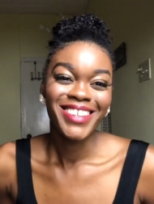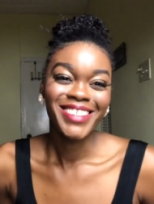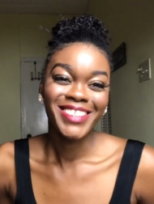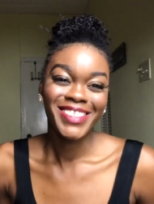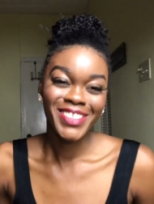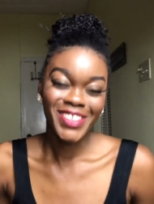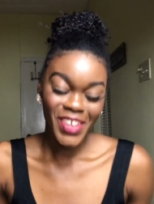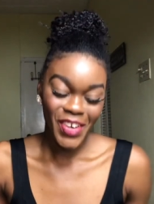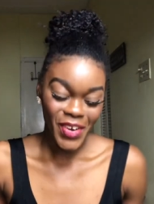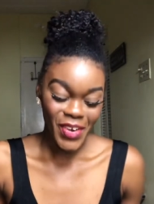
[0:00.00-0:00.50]

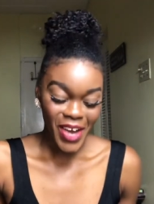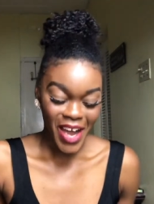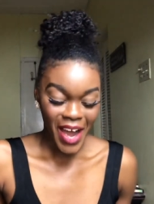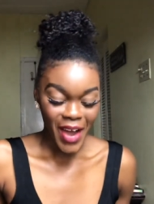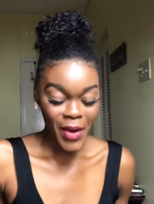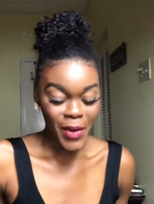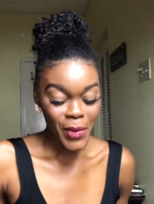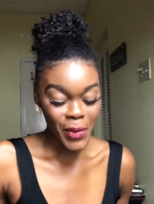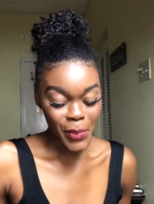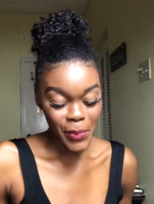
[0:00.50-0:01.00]
So I
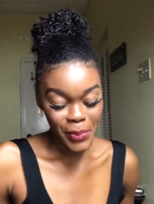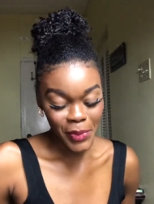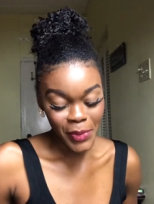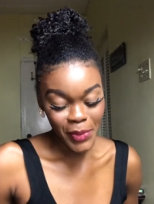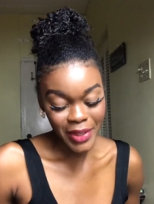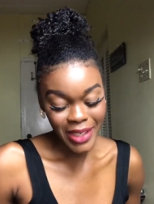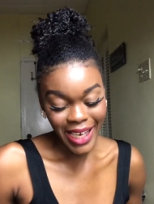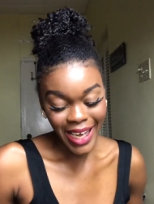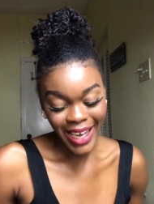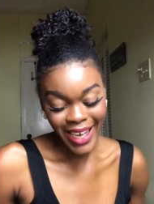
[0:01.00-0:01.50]
hope you
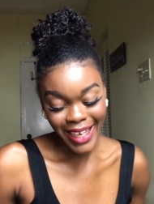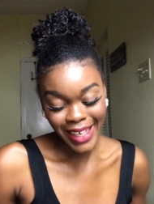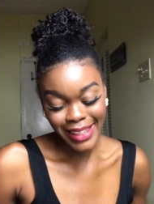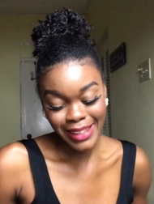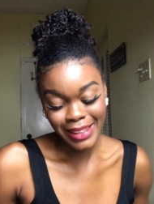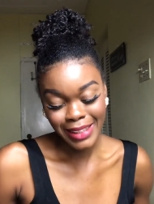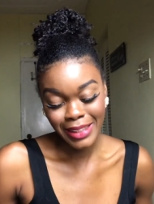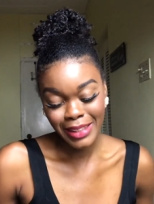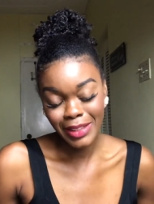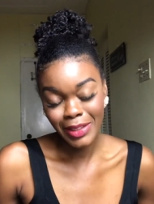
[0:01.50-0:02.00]
guys
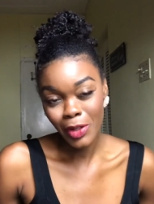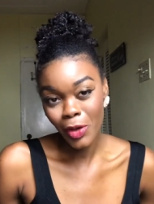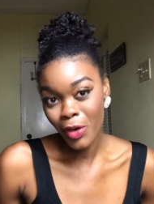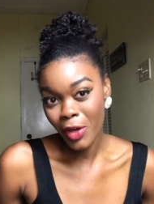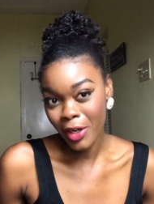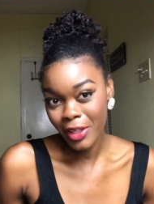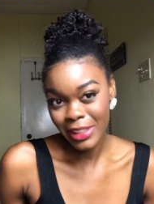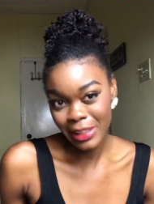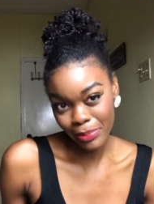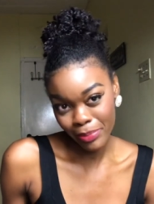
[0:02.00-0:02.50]
don't
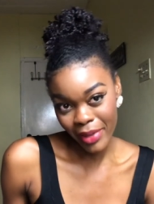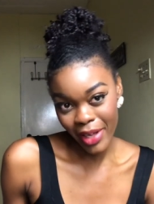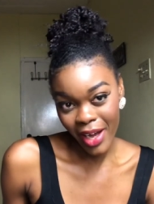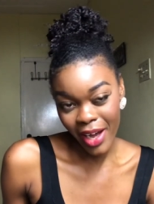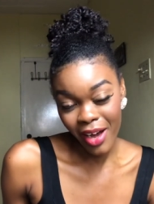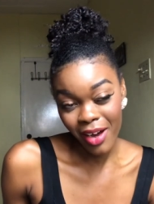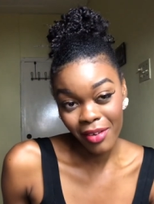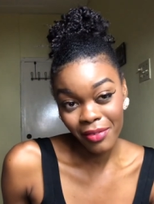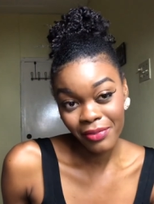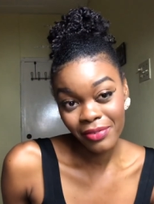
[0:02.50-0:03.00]
cuss me
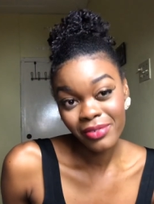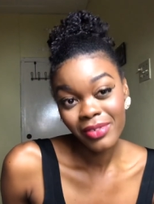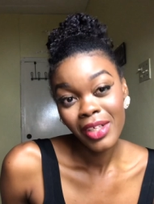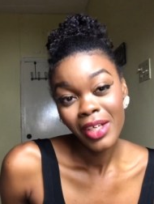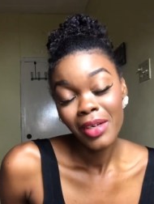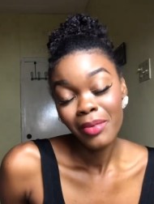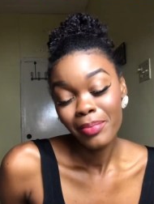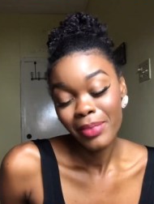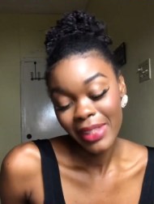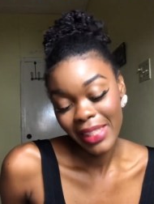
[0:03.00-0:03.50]
off,
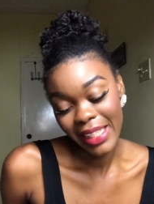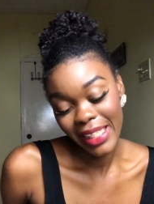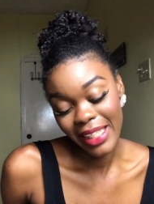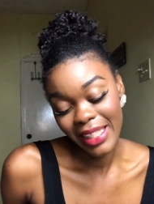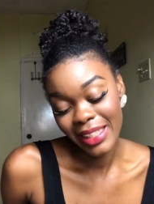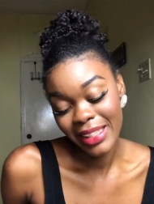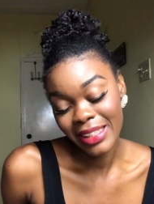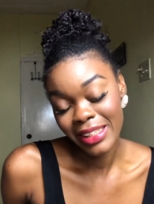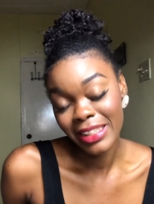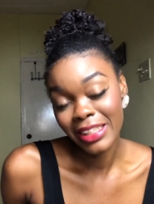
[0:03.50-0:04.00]

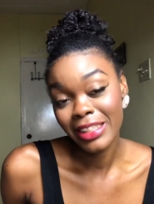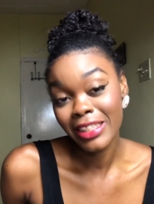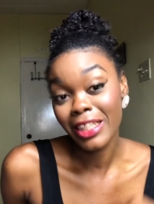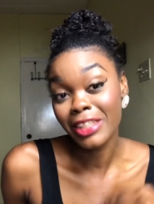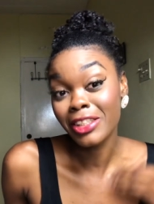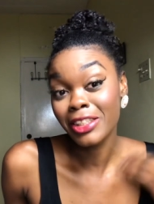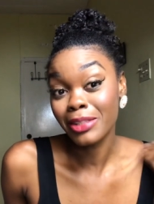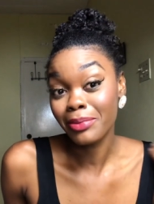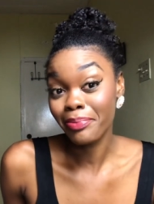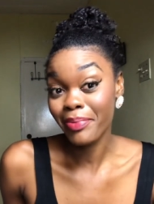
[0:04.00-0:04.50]
please. These are
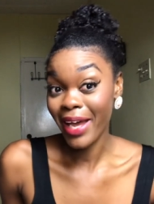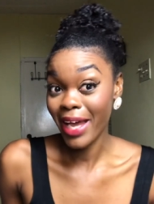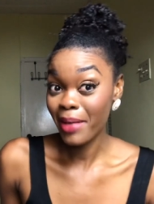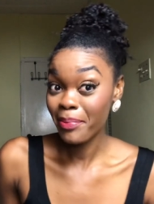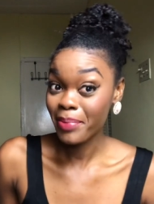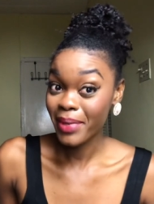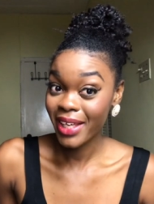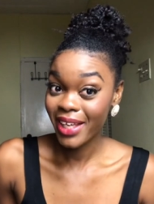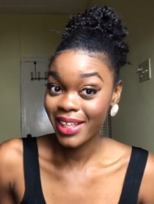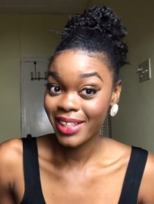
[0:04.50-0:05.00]
just my
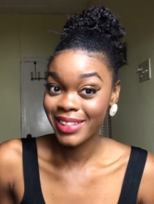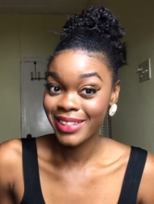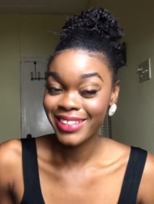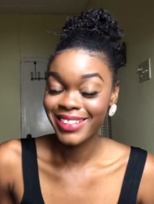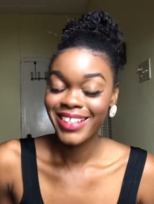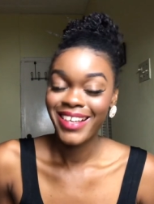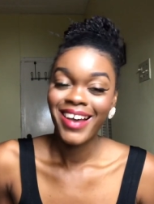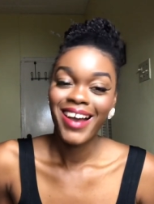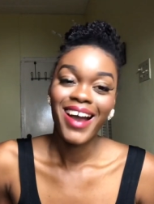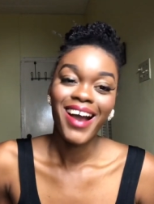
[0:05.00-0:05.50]
picks,
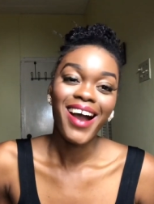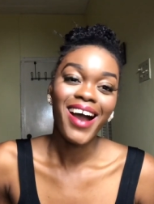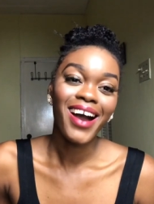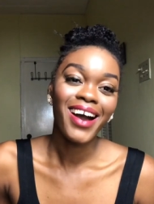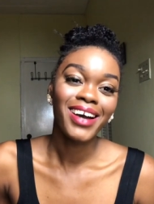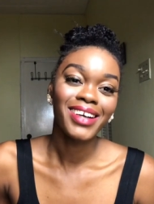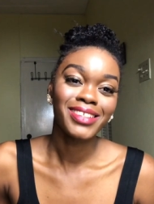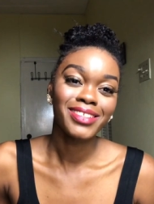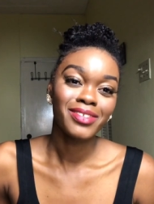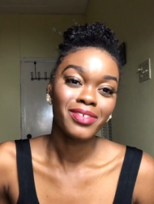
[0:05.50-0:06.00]

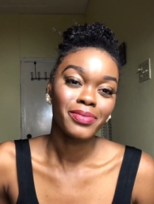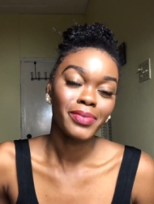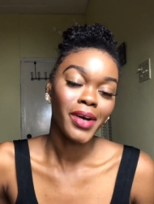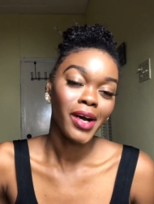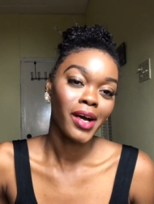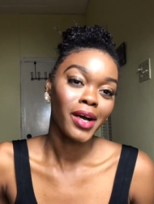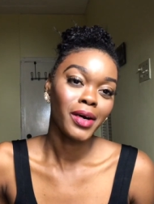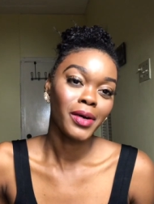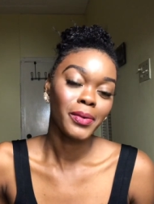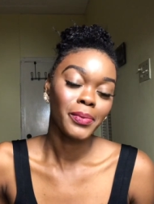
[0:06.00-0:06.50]
and
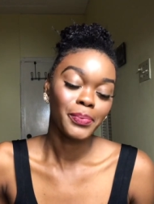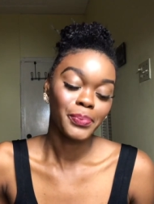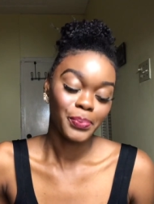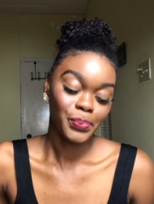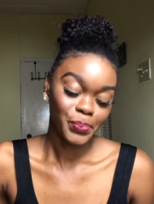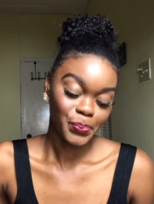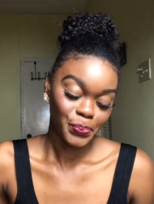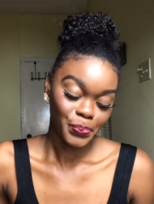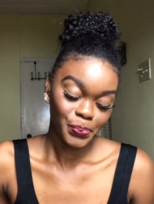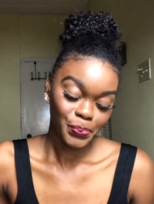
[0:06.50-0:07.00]
um,
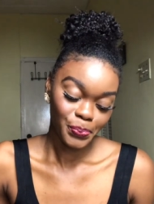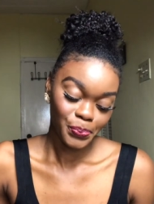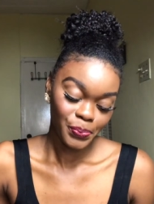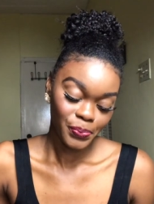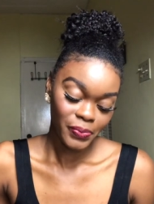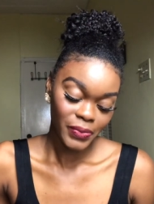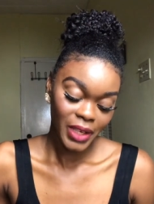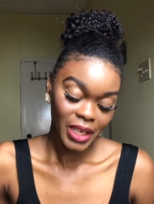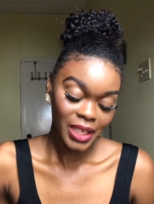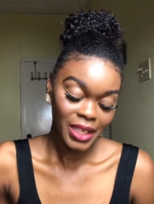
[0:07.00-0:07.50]

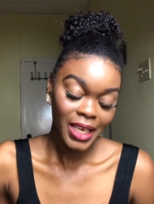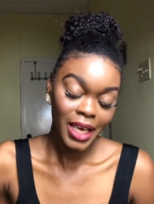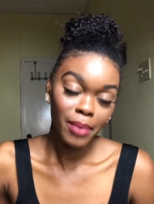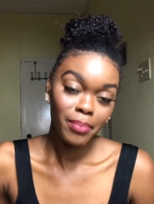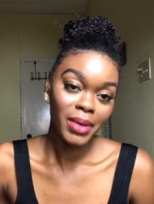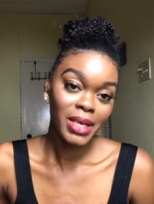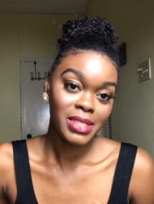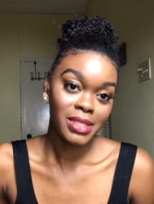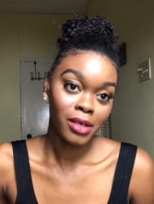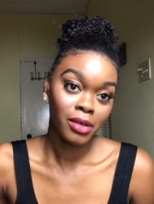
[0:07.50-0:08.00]
yeah,
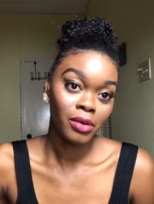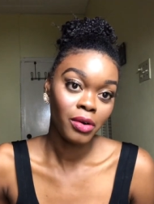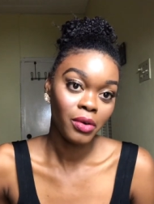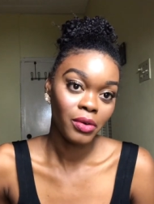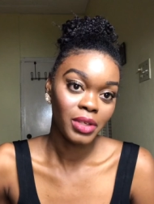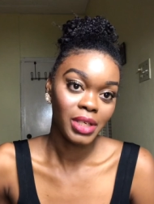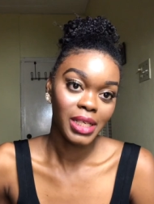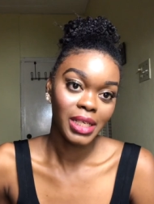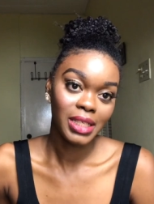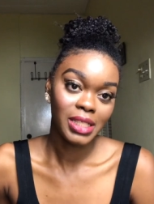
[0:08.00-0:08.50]
based on how the
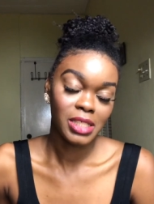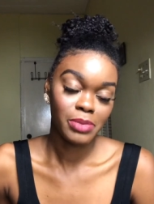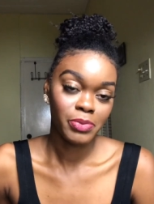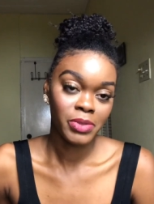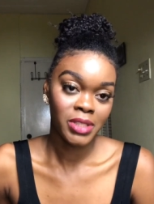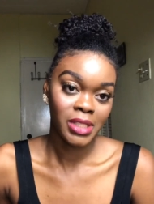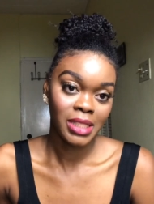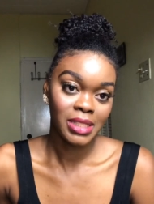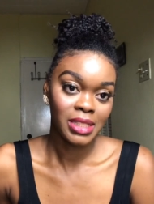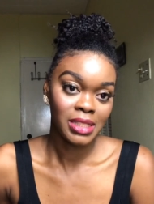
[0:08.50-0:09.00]
ladies
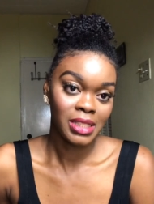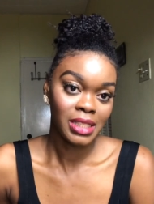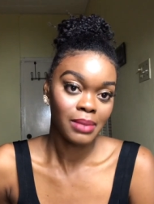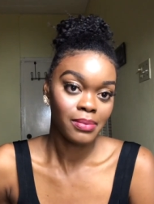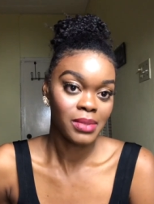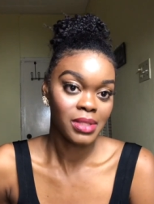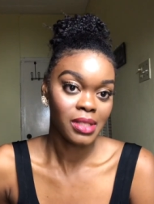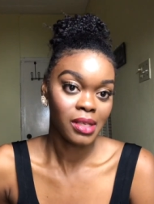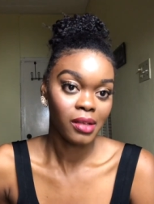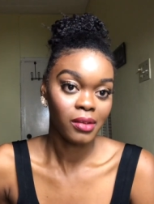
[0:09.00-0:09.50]
presented
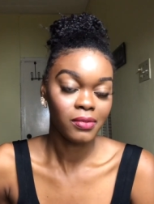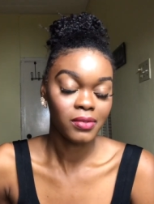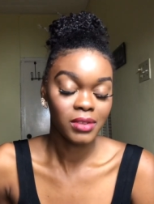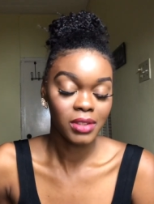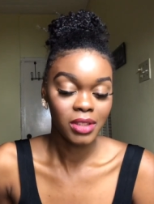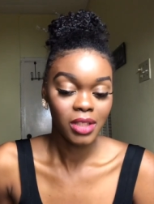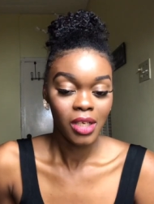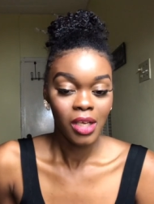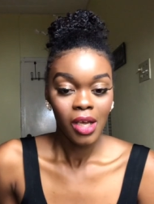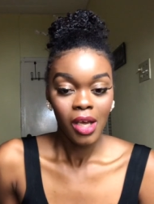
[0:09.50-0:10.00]
themselves.
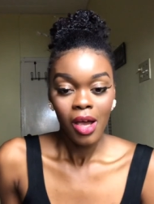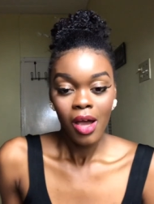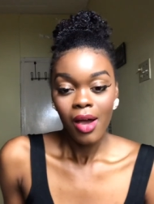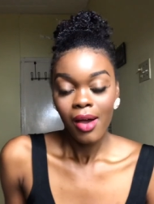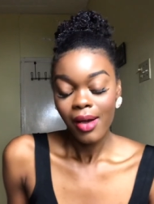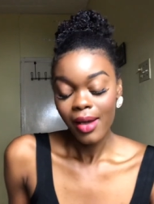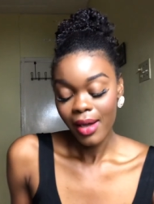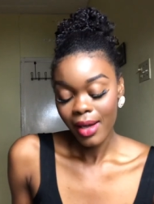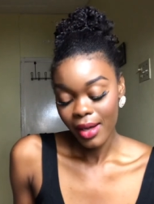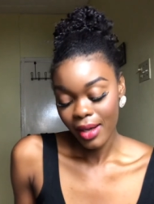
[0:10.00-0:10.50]

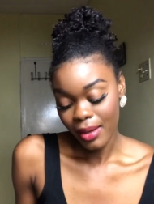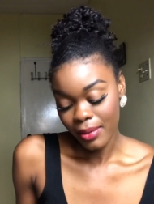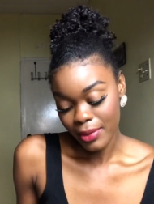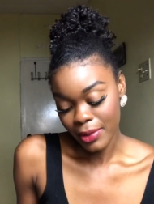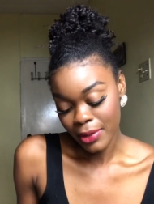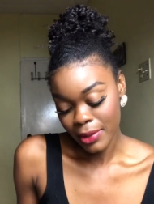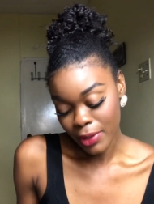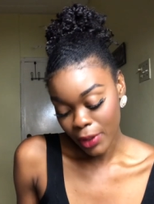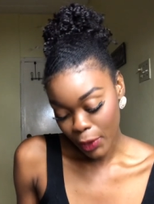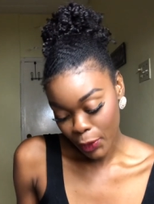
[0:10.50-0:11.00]
Uh,
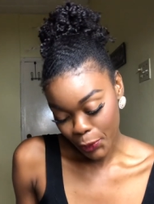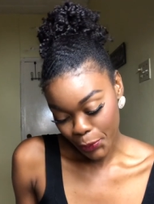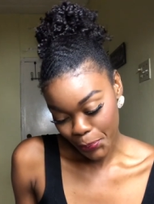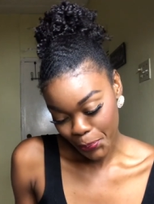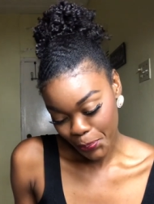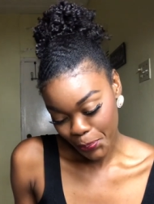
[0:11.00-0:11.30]
so